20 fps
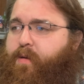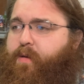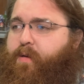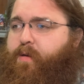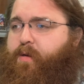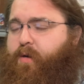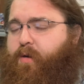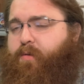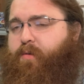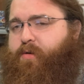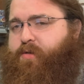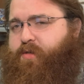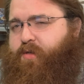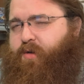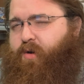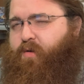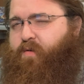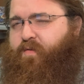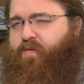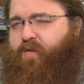you're going to
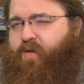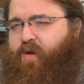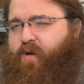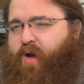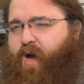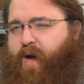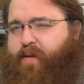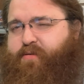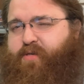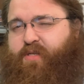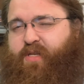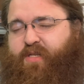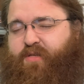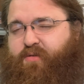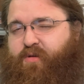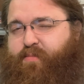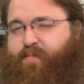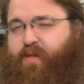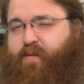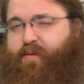go for the option that's
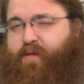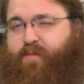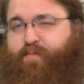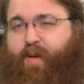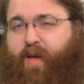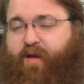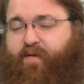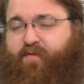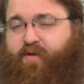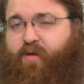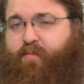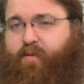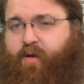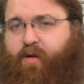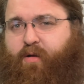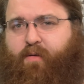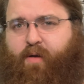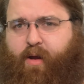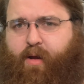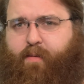going to be the best bang for your
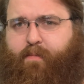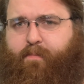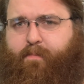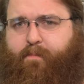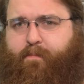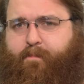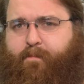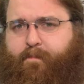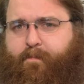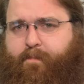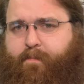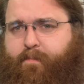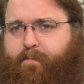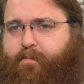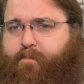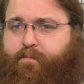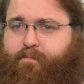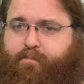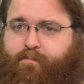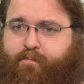buck, right?
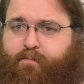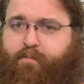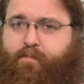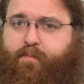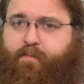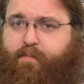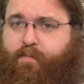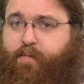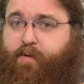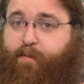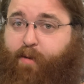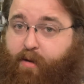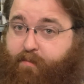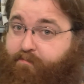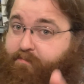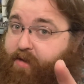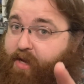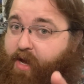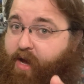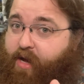Come
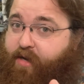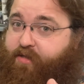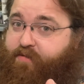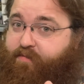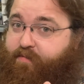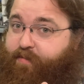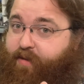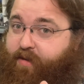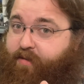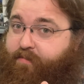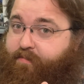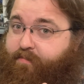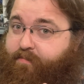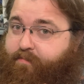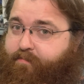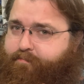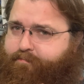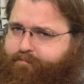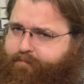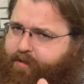on, be honest with me.
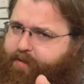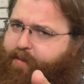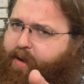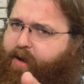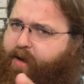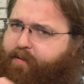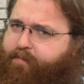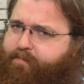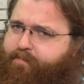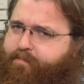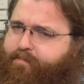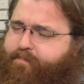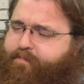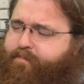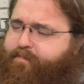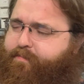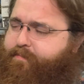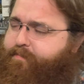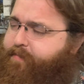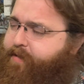Come on,
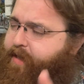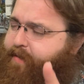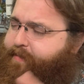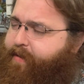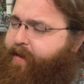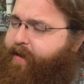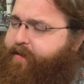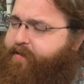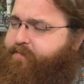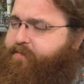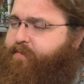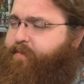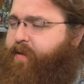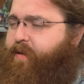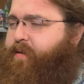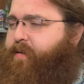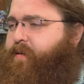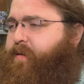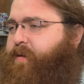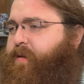you gotta be honest with me.
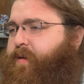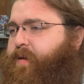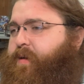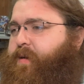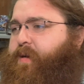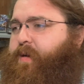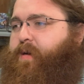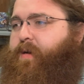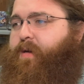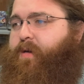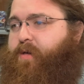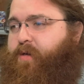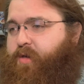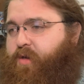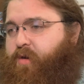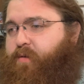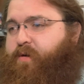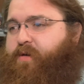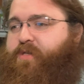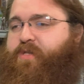
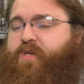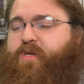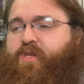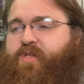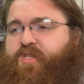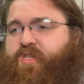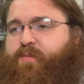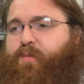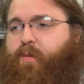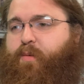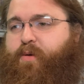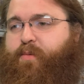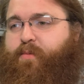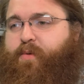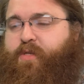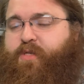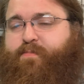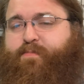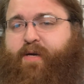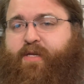You as the consumer want
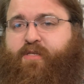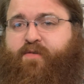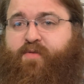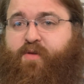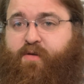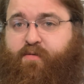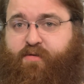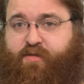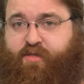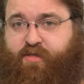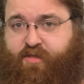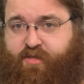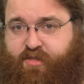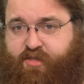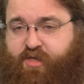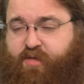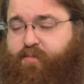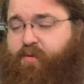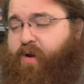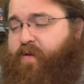what's best for you as the
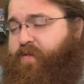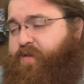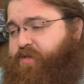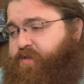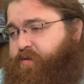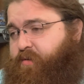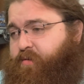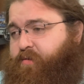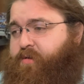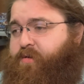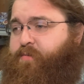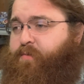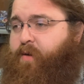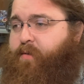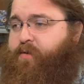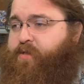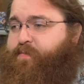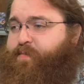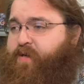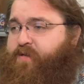consumer, and the stores
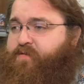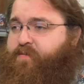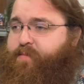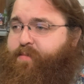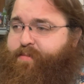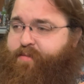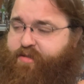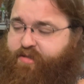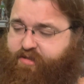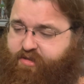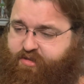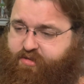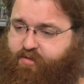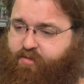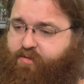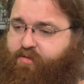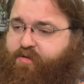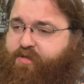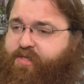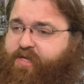want what's best for the
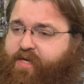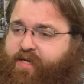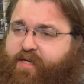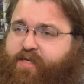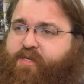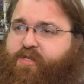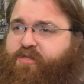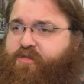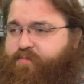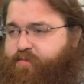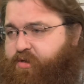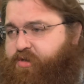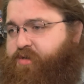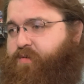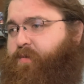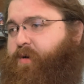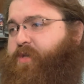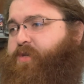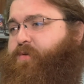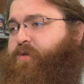stores.
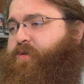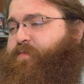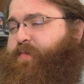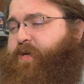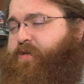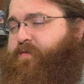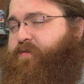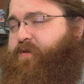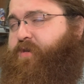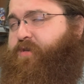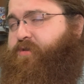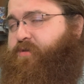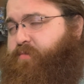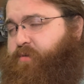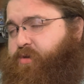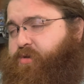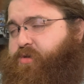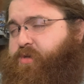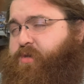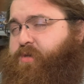Distribution wants what's best for
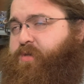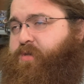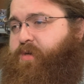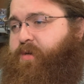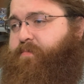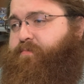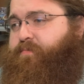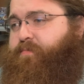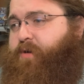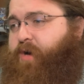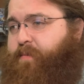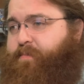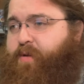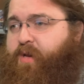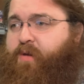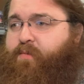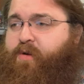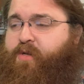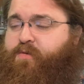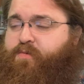distribution. The
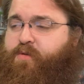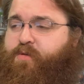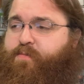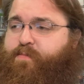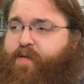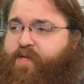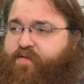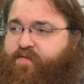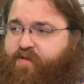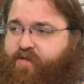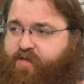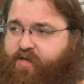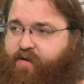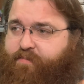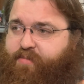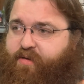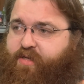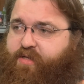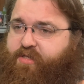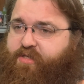company wants what's best for the
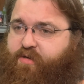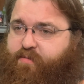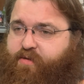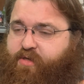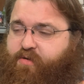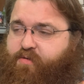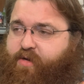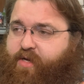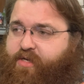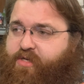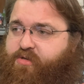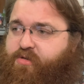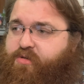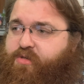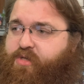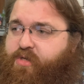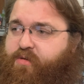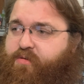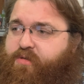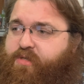company. So when you
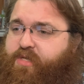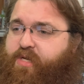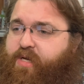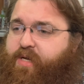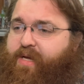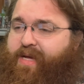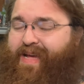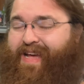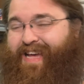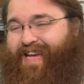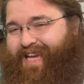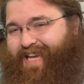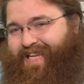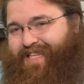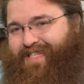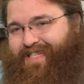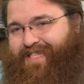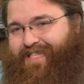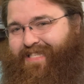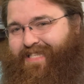introduce
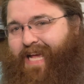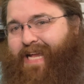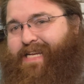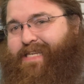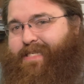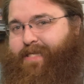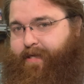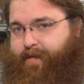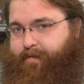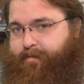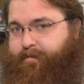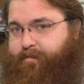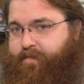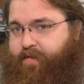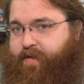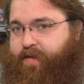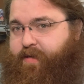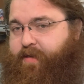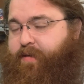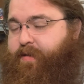incentive
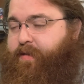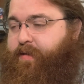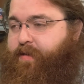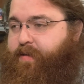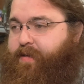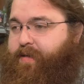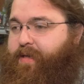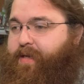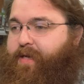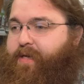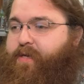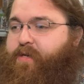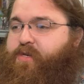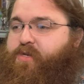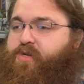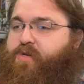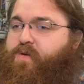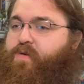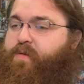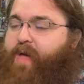
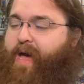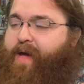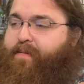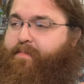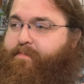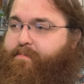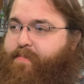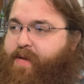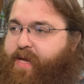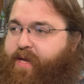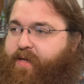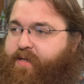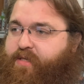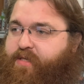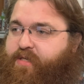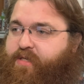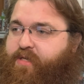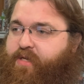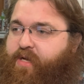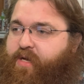into that
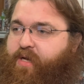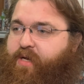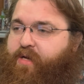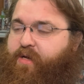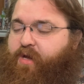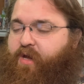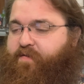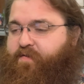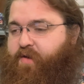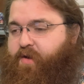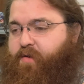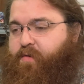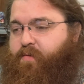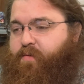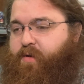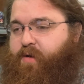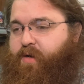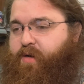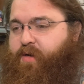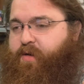mix, if
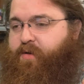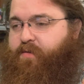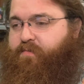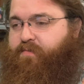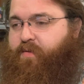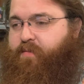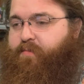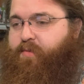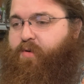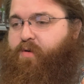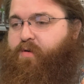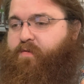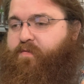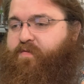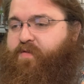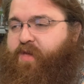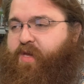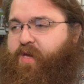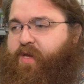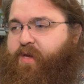you
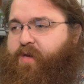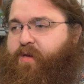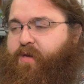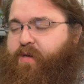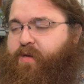remove the